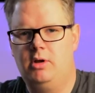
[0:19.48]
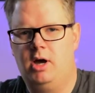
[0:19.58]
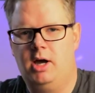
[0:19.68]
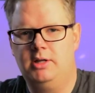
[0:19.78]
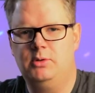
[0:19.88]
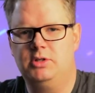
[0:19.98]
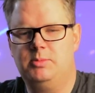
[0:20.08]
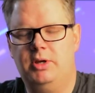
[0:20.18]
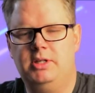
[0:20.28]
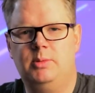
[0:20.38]
to
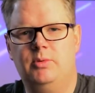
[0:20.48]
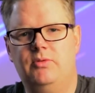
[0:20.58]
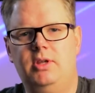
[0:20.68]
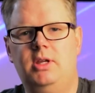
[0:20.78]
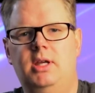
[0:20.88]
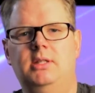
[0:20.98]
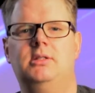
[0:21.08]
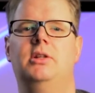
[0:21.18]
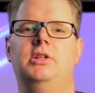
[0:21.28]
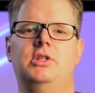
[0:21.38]
explain some of the
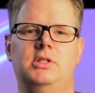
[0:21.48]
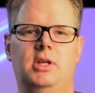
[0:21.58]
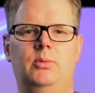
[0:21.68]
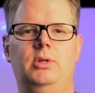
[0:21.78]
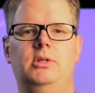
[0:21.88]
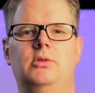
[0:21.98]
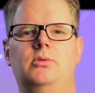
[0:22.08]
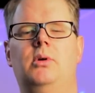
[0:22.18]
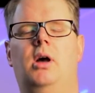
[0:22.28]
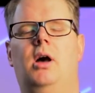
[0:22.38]
installations that we
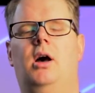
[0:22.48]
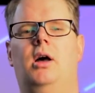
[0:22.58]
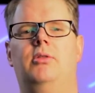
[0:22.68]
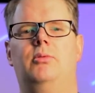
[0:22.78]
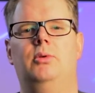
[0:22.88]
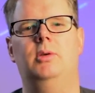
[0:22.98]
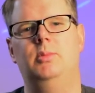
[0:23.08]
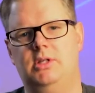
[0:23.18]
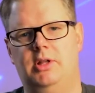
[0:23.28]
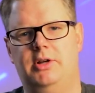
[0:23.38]
do through
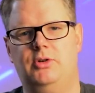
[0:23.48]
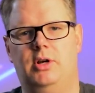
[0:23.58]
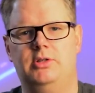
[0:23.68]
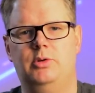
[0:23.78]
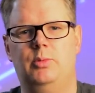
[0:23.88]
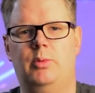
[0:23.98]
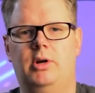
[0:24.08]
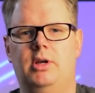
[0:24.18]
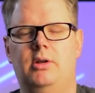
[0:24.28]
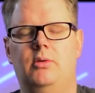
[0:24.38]
Gibbys Electronic
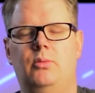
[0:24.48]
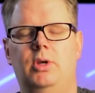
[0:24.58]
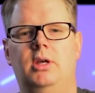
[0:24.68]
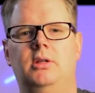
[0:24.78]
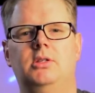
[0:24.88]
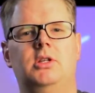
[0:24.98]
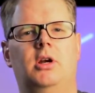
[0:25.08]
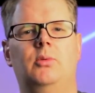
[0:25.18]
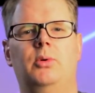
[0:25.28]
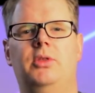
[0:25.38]
Supermarket. We can
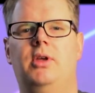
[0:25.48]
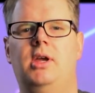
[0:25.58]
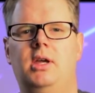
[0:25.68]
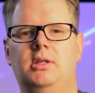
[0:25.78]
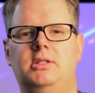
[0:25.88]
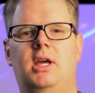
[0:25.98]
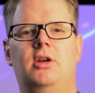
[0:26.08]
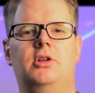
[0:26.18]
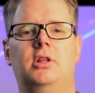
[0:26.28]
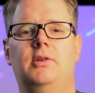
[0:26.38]
start with a
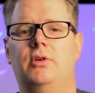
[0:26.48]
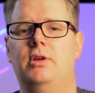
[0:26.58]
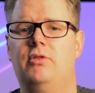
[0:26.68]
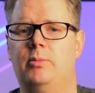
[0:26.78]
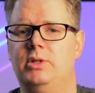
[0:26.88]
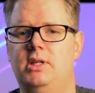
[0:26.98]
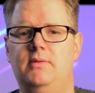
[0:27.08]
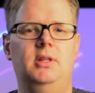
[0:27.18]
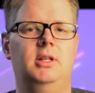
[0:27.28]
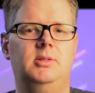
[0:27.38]
standard delivery from a
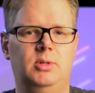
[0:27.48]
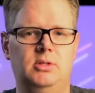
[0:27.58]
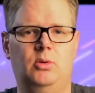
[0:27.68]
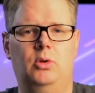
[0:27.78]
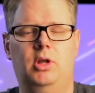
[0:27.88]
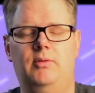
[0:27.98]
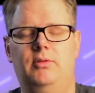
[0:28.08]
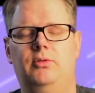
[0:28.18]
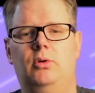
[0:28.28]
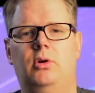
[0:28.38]
TV that's been sold off the
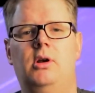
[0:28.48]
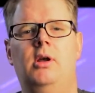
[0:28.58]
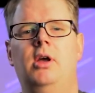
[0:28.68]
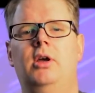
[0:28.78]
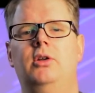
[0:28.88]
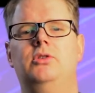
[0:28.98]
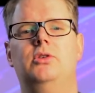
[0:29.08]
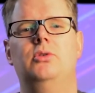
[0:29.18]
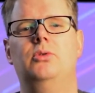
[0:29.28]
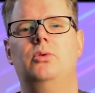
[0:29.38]
floor
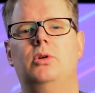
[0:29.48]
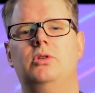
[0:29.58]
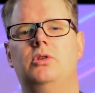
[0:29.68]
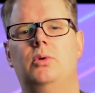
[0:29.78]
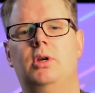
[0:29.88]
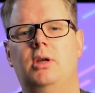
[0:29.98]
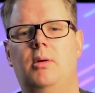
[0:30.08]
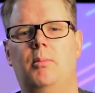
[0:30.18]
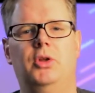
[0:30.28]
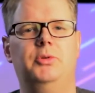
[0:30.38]
to doing
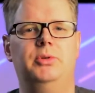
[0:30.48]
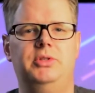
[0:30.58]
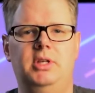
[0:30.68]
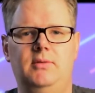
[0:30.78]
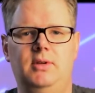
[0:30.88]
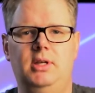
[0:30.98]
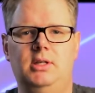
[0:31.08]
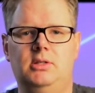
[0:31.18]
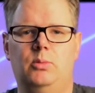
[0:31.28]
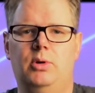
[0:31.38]
multiple
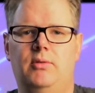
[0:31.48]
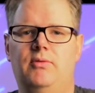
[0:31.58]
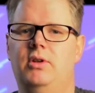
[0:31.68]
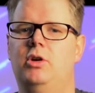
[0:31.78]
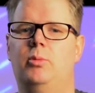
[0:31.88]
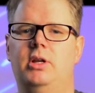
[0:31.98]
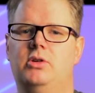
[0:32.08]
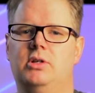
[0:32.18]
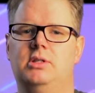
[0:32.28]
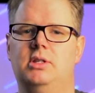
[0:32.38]
TVs with video
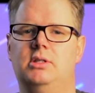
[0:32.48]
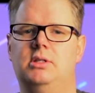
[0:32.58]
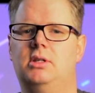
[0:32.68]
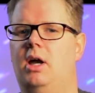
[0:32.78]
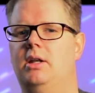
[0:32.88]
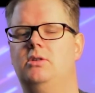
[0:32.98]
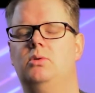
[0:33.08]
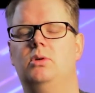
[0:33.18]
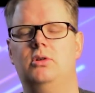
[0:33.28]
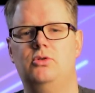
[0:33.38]
matrices tied into
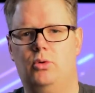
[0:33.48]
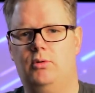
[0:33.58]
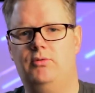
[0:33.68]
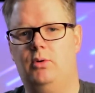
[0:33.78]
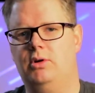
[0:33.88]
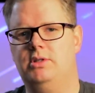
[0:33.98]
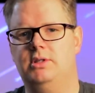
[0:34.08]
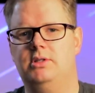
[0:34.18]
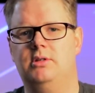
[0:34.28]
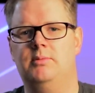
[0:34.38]
a Control4
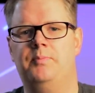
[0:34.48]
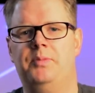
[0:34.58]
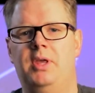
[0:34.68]
system